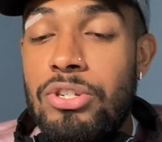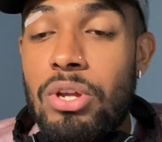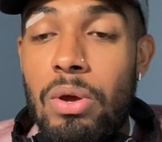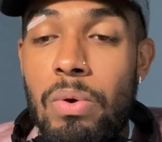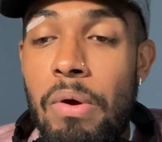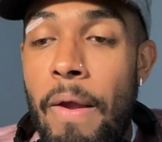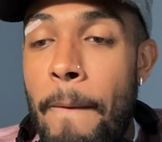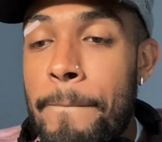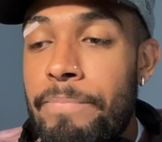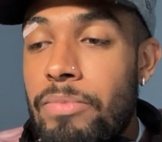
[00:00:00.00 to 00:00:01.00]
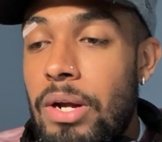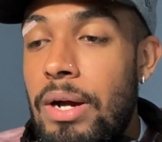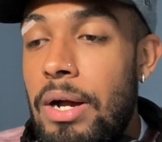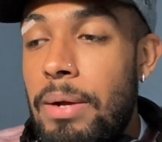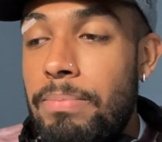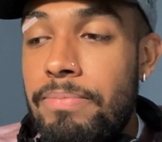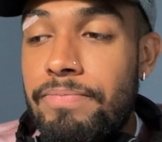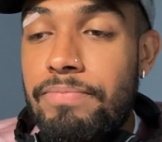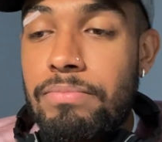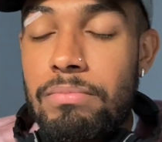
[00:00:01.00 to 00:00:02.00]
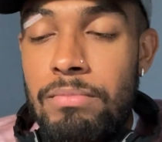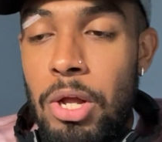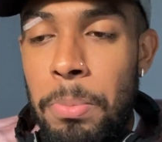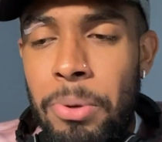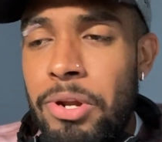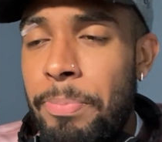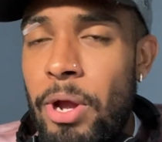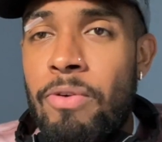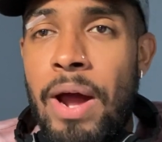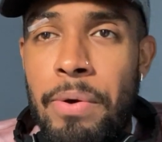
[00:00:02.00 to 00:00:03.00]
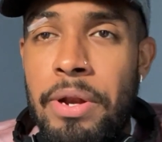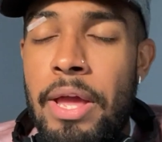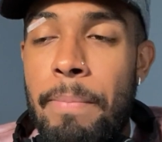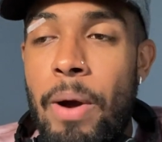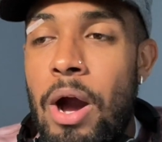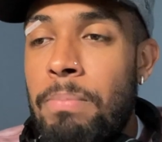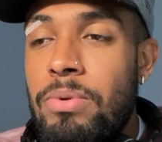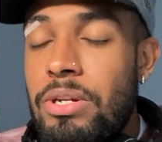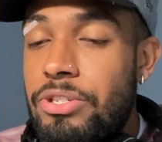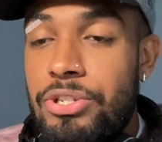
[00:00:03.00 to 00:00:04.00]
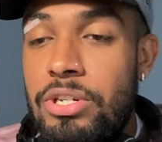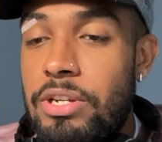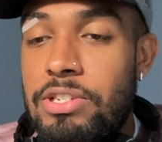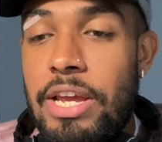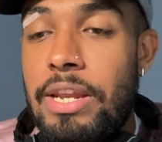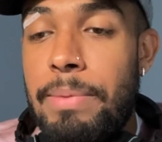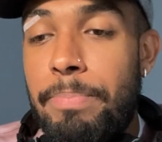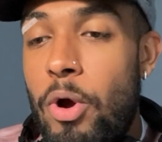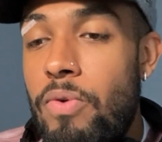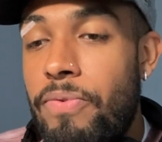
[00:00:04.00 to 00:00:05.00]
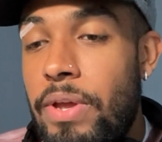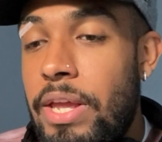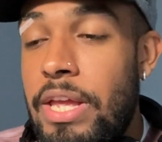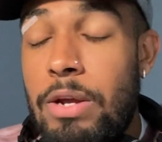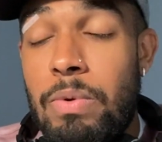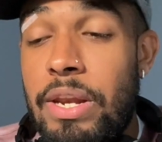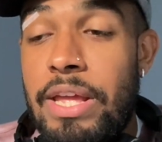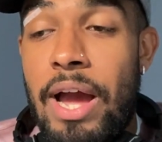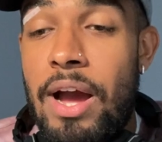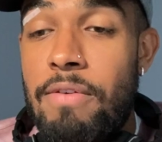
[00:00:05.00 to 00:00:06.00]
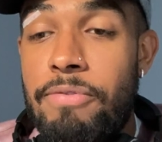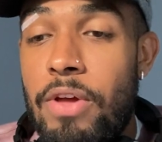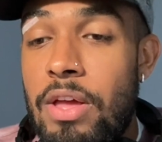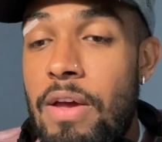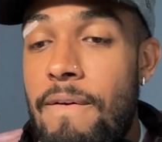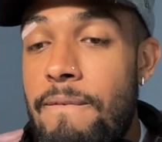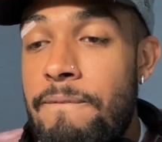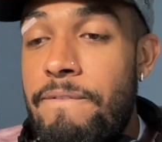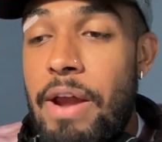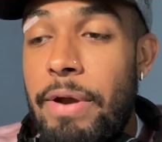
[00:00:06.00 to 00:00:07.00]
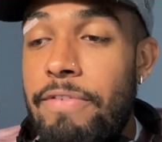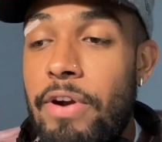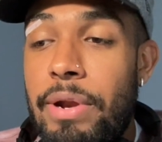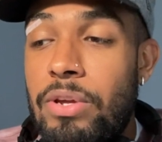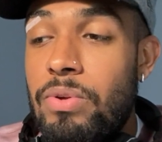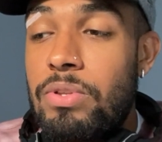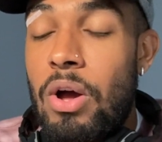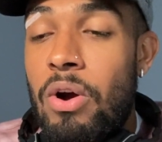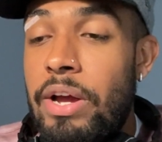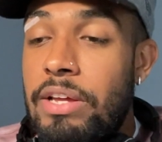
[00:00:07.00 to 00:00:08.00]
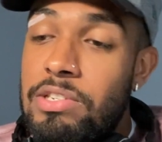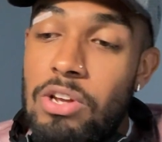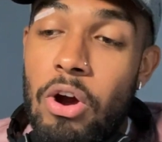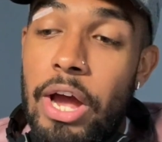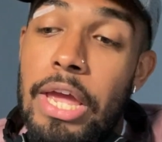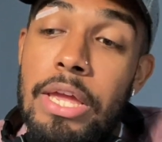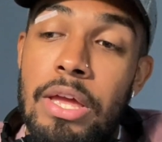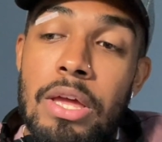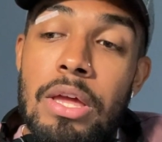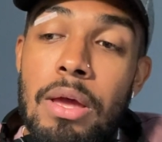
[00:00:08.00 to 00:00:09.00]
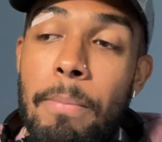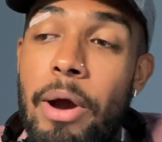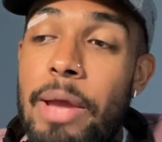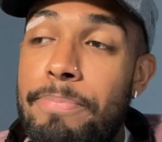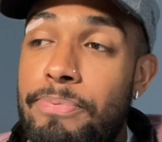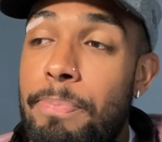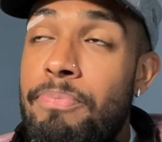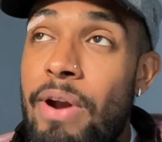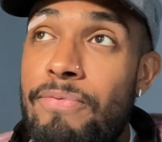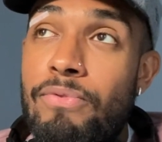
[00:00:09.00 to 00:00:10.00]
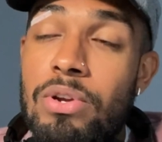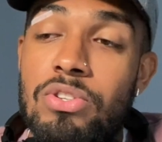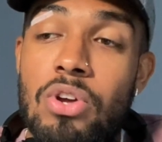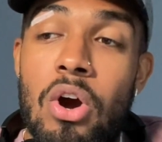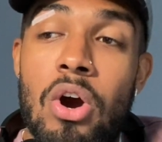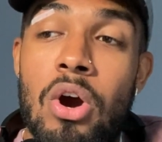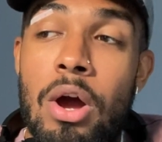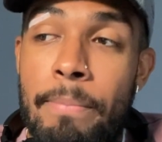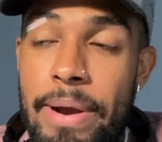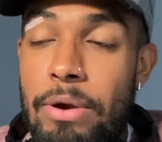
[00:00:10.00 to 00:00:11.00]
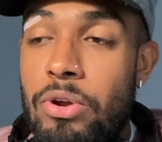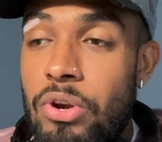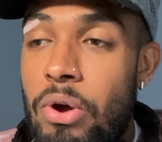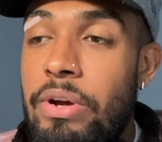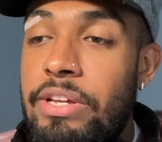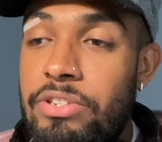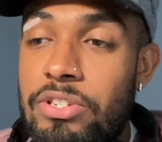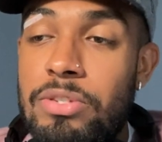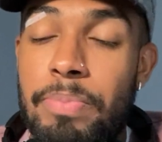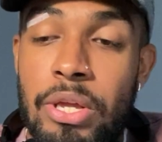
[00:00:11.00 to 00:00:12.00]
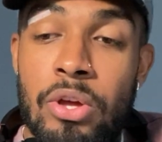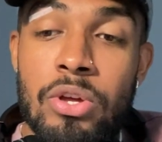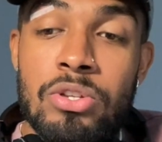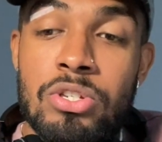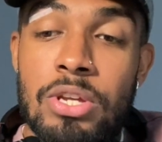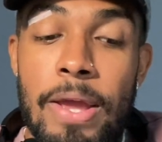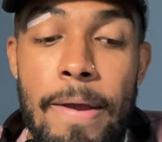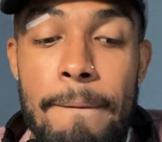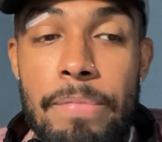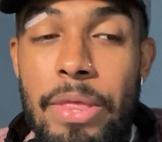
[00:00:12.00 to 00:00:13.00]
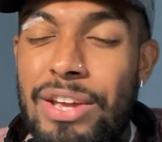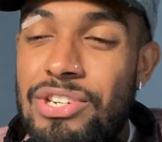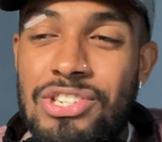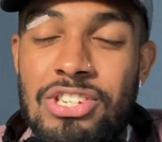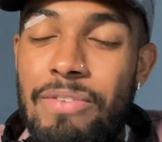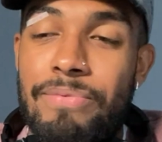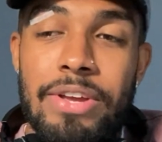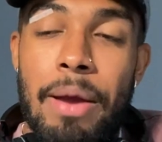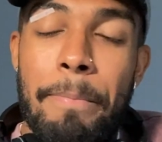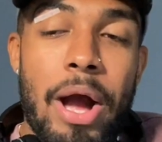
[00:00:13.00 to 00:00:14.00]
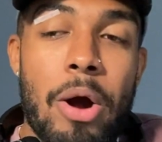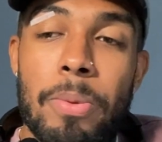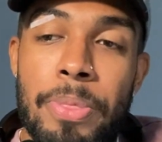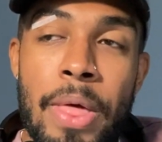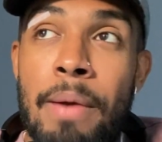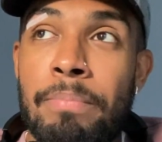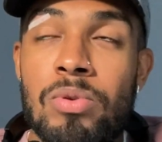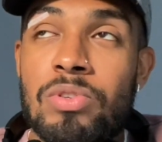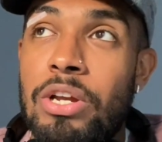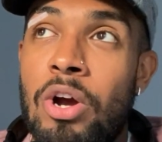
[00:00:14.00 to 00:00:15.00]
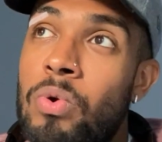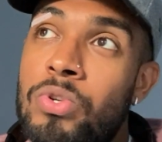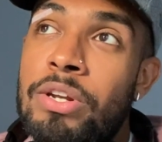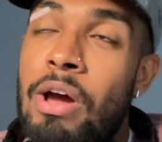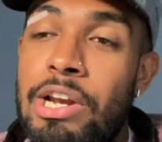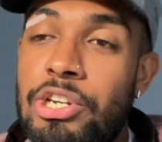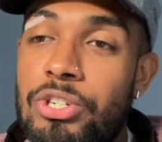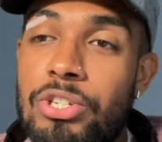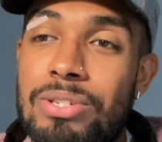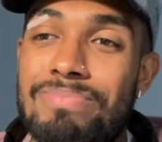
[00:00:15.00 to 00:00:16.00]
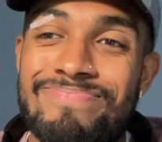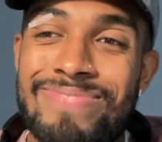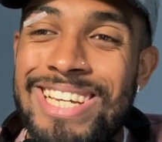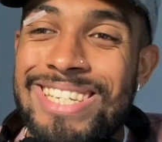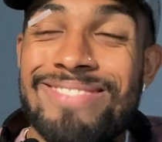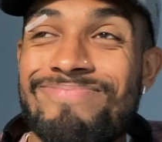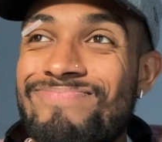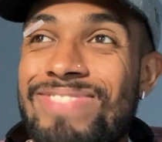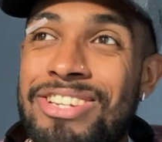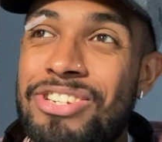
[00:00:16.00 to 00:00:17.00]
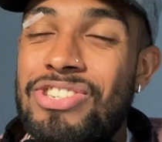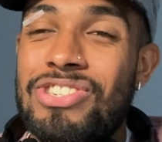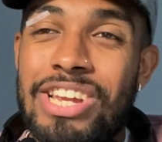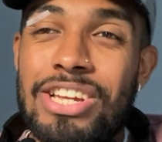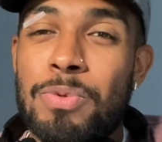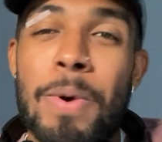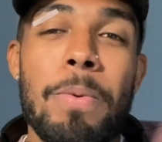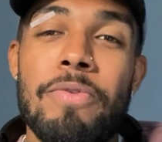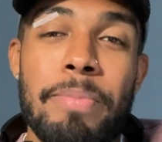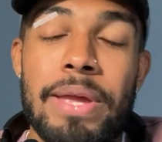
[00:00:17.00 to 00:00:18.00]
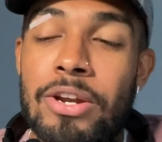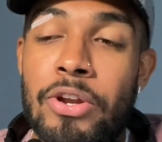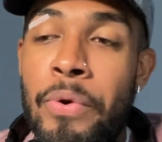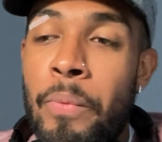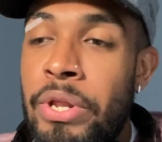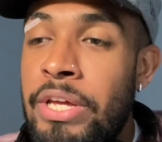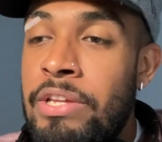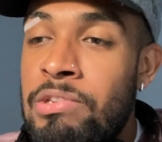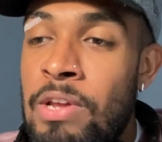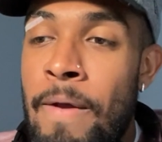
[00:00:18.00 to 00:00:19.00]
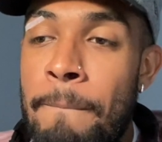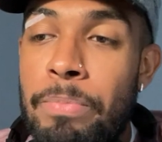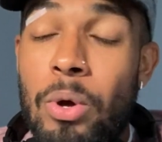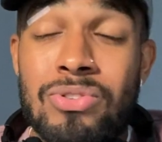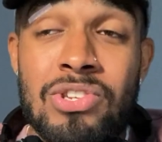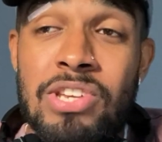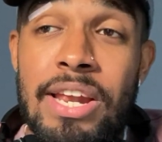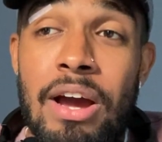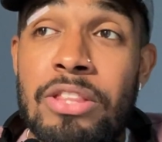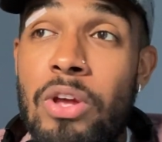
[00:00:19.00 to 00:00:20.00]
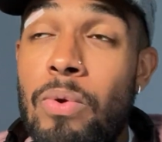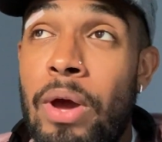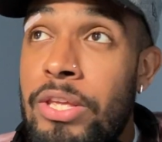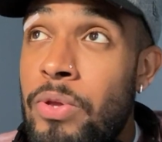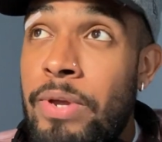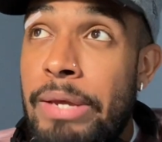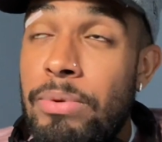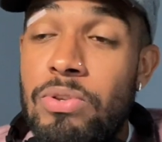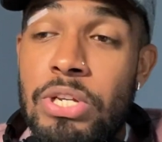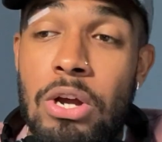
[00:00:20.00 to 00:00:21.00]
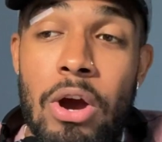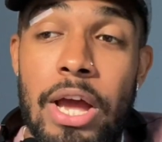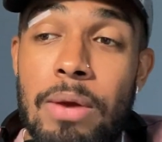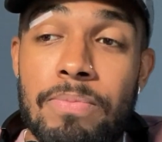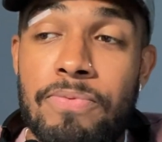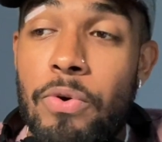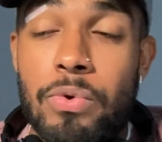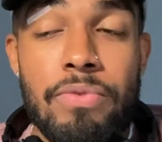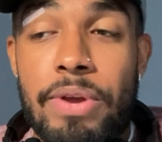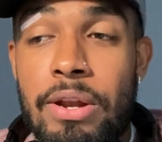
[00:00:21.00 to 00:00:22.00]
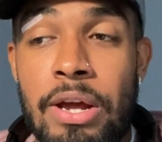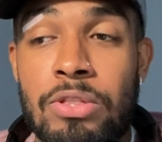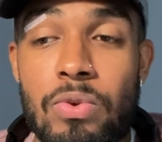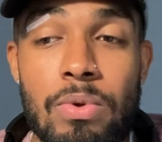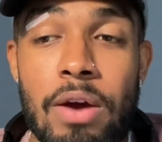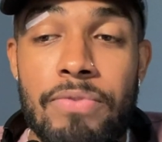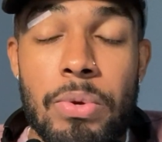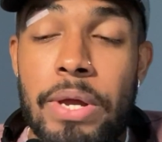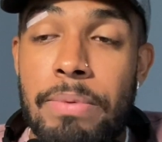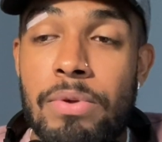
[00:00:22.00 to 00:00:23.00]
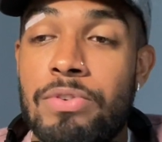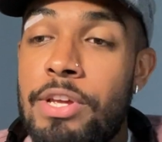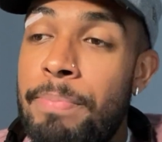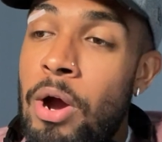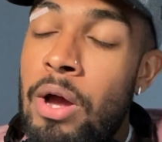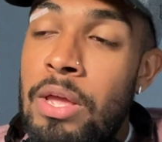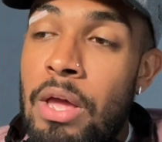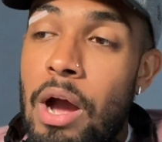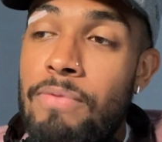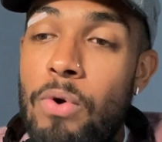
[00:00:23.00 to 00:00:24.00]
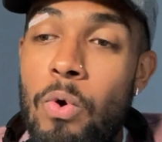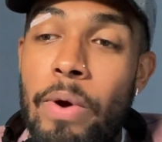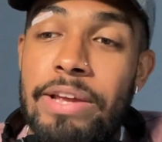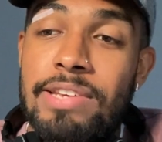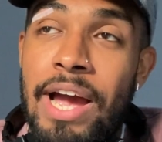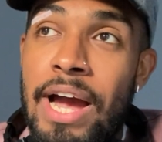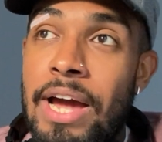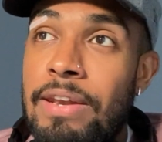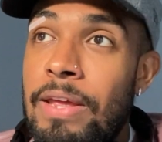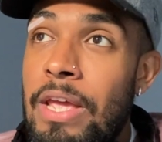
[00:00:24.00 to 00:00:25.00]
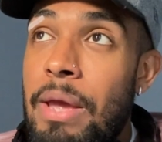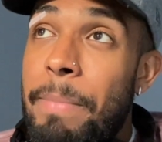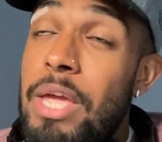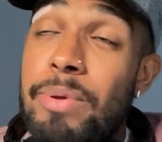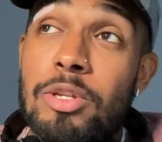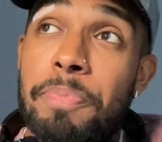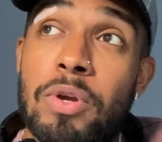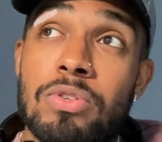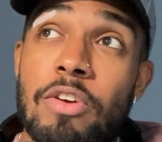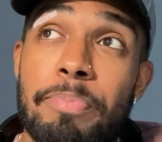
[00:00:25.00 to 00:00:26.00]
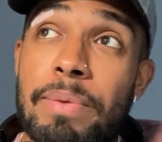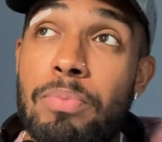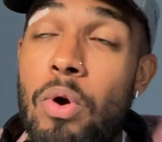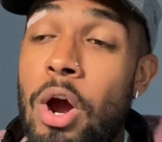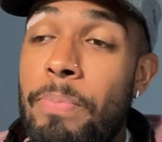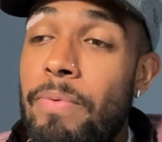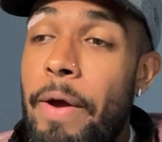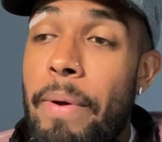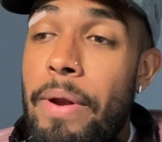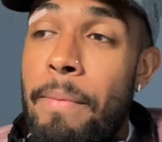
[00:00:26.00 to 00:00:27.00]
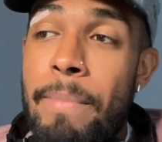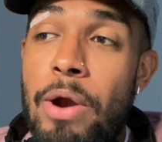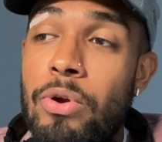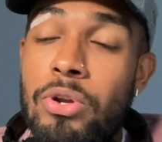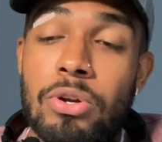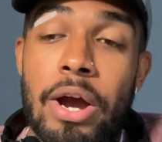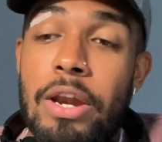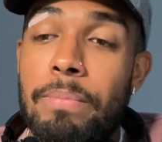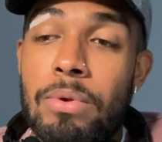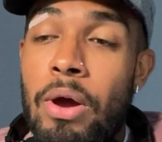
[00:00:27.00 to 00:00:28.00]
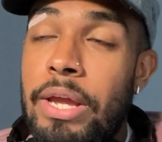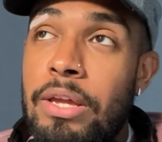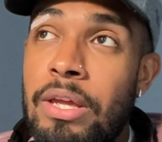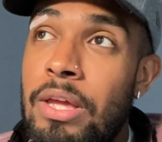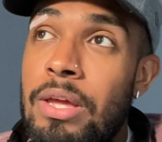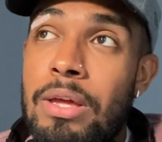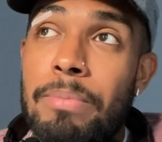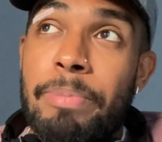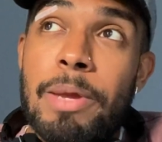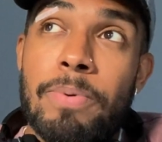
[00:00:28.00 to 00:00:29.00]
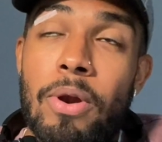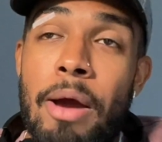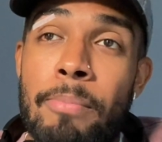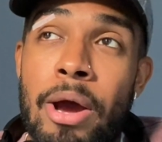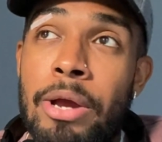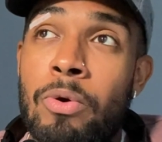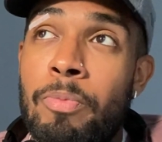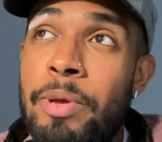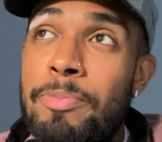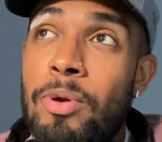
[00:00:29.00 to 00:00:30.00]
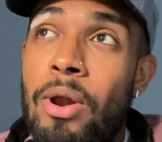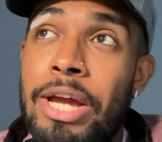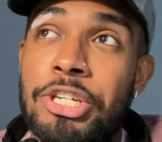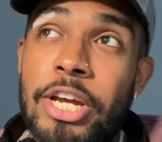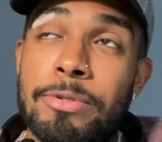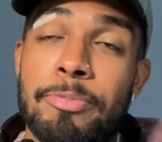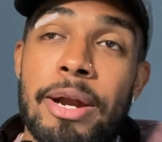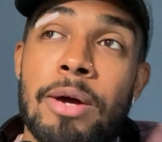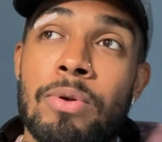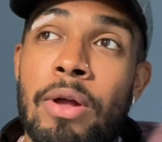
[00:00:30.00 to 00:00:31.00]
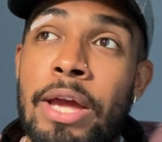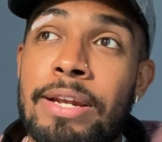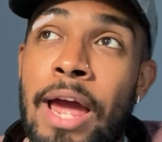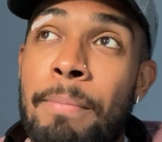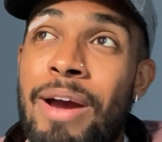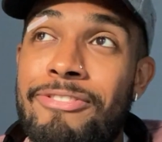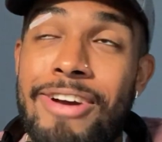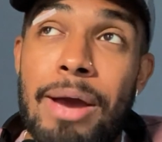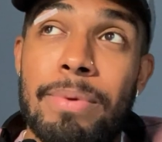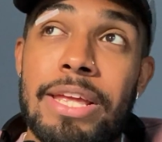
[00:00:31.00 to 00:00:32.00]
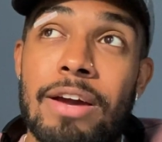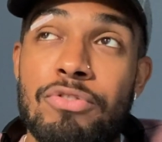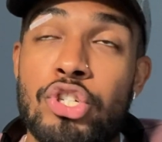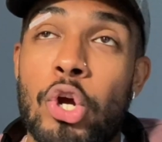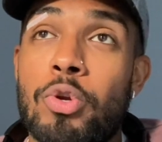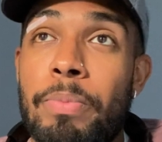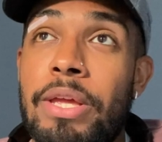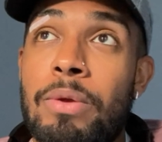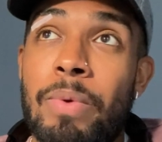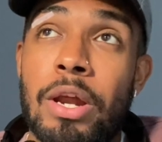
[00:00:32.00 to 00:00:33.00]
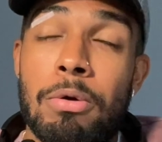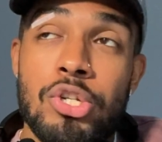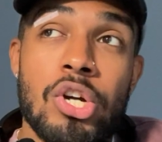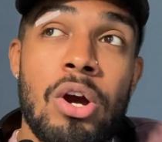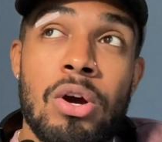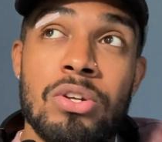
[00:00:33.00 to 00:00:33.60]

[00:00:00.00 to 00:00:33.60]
So I'm not going to put a crown in it, but I'm just going to say they both equally have very, very good artists. My preference are American artists, because there's just something about their music culture that it just syncs well with me. I don't know what it is. Not to say that I don't like UK music. I am fond of it and I do love UK music, but I've always had, maybe it's because I've been brought up around American kind of, like, people like Michael, people like James Brown, like that my family have shown me when I was younger.